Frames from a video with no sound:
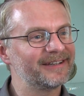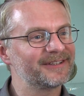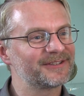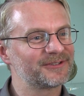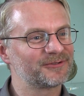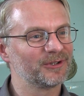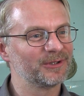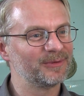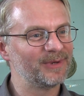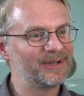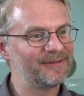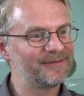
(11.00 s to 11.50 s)

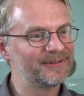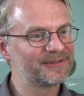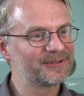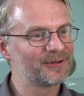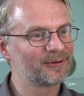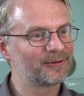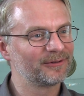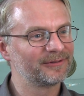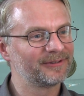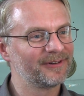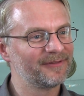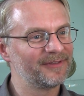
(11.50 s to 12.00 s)
Astronomy
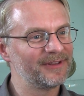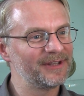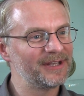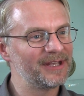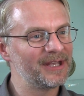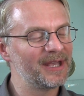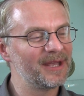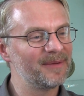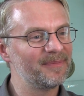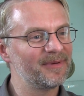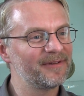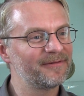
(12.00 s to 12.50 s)
Photographer of the
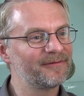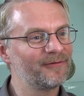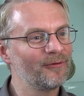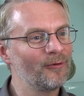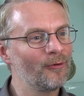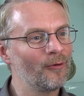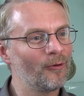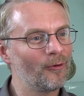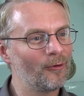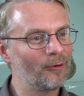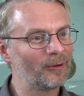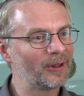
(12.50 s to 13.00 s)
Year
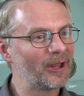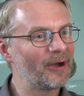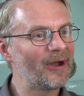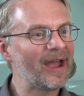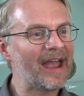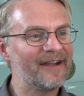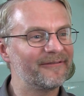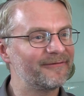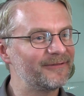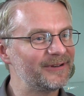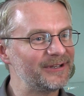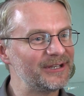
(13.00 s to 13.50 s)
before, although
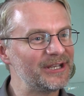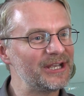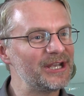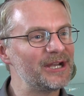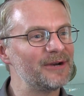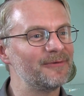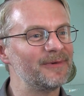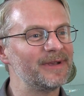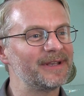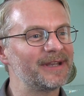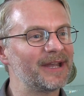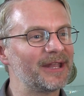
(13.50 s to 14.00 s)
every
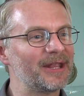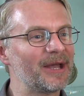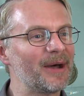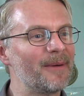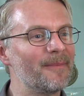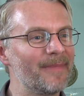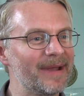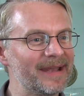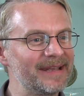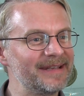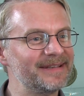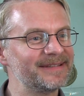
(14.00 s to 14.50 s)
year we get
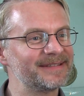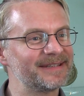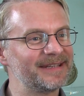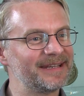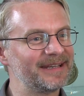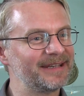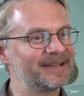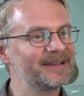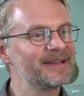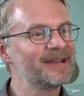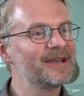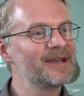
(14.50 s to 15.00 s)

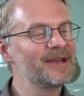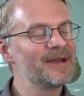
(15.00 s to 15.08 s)
amazing